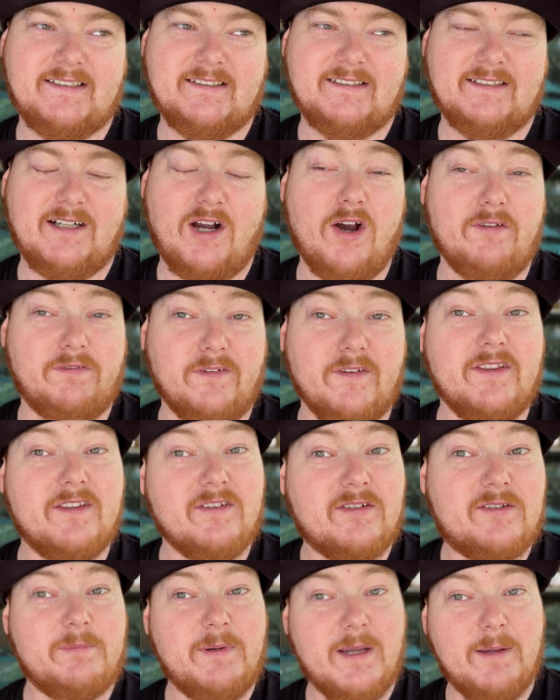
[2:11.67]
hopefully
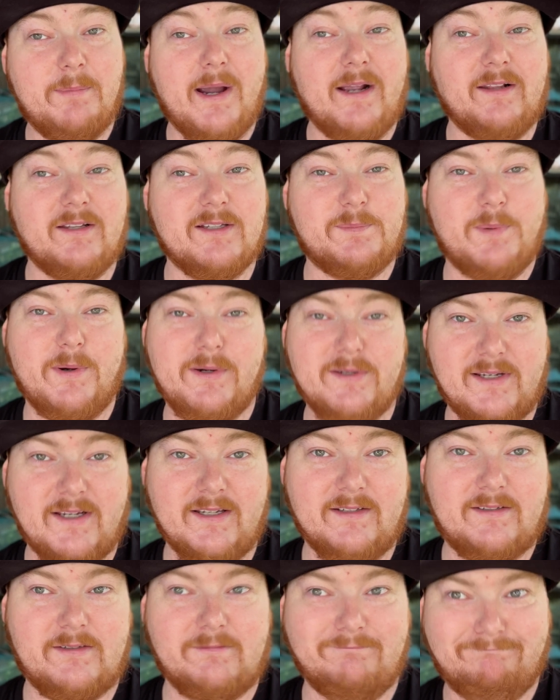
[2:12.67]
this will be a painless
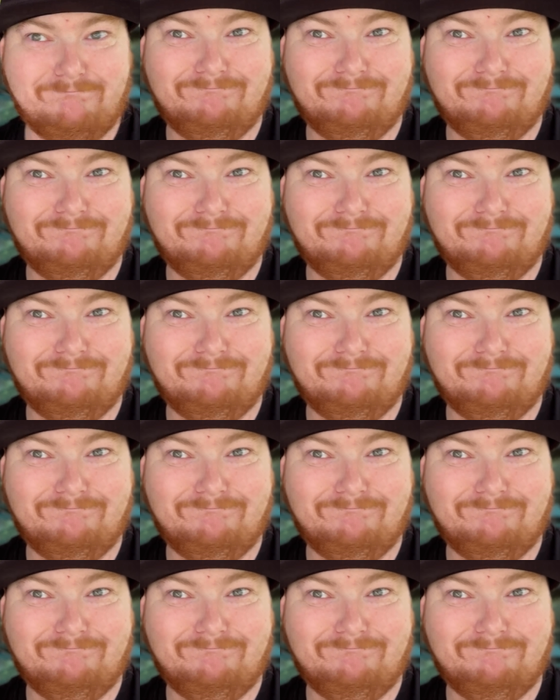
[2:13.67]
process.